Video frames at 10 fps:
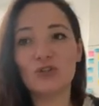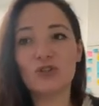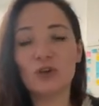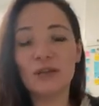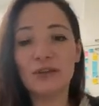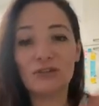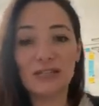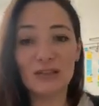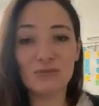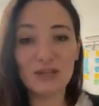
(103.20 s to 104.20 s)
don't have to
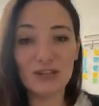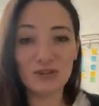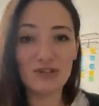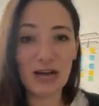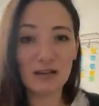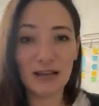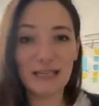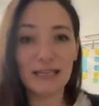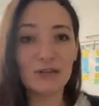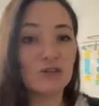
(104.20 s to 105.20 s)
send a really huge
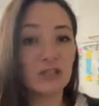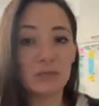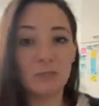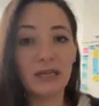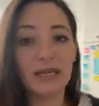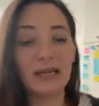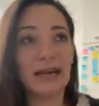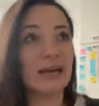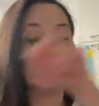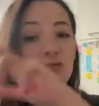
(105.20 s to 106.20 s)
outline. It could just be
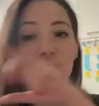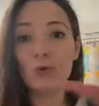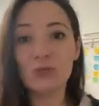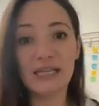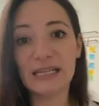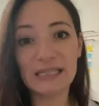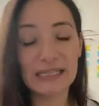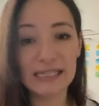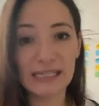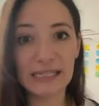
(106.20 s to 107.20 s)
like 4
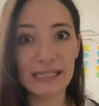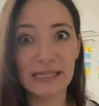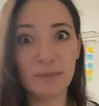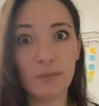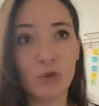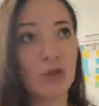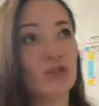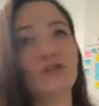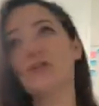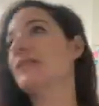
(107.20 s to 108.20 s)
sentences. It's simple. You
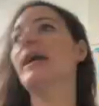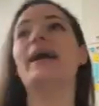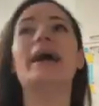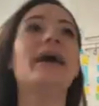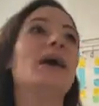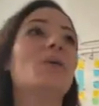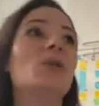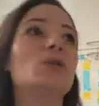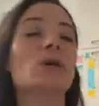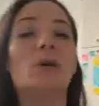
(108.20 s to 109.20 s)
can just say, hey, I want
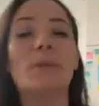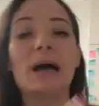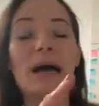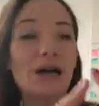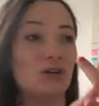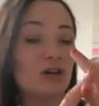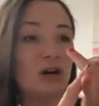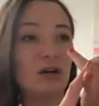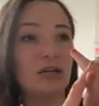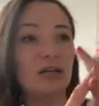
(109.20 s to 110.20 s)
to talk about how you
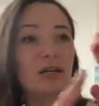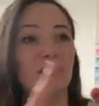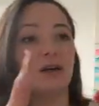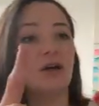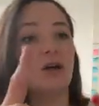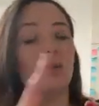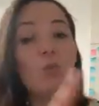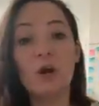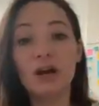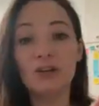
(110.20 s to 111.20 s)
got here,
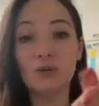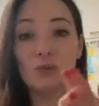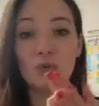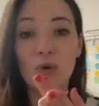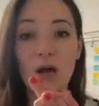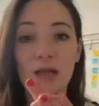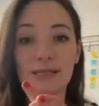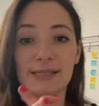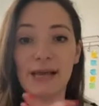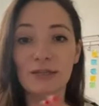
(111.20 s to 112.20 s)
why you
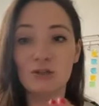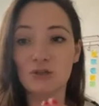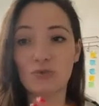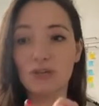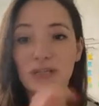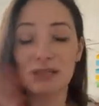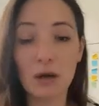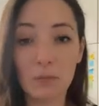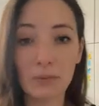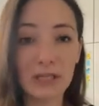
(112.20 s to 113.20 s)
decided to create this
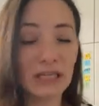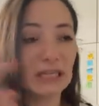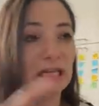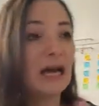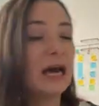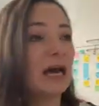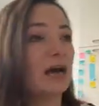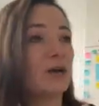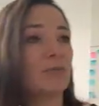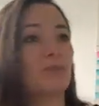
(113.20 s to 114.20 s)
company, what
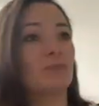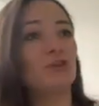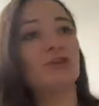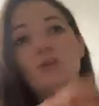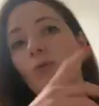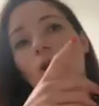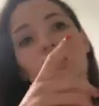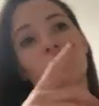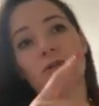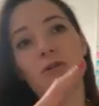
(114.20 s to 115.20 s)

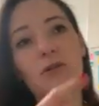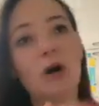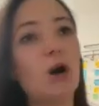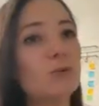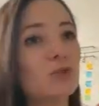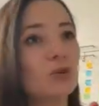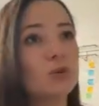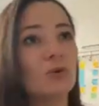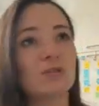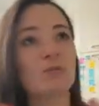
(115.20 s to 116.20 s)
are the
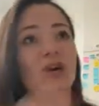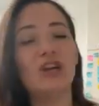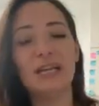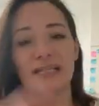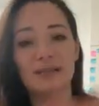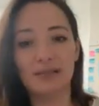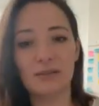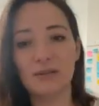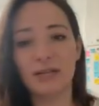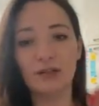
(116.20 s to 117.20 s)
obstacles and what are your lessons.
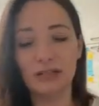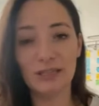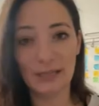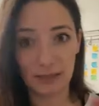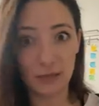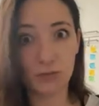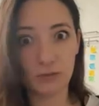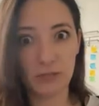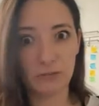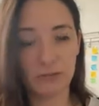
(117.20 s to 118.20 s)
So that's like
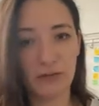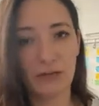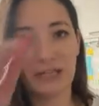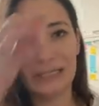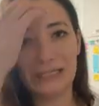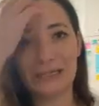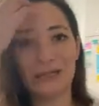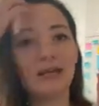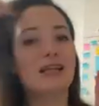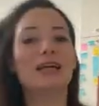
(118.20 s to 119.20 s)
super simplified. Okay, that's
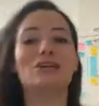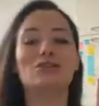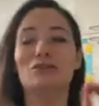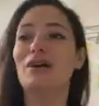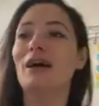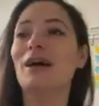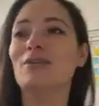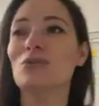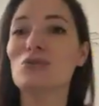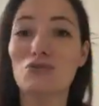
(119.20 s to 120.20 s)
like,
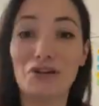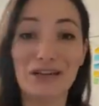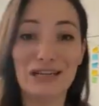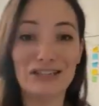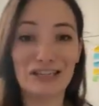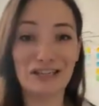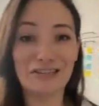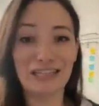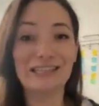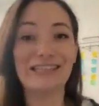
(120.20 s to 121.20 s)
and also very cliche
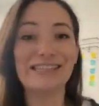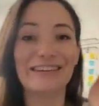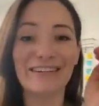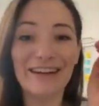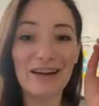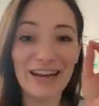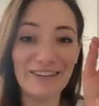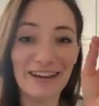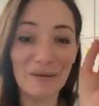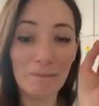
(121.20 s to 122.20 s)
questions,
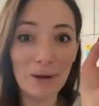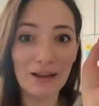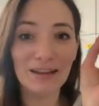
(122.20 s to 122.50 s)
Anyway, but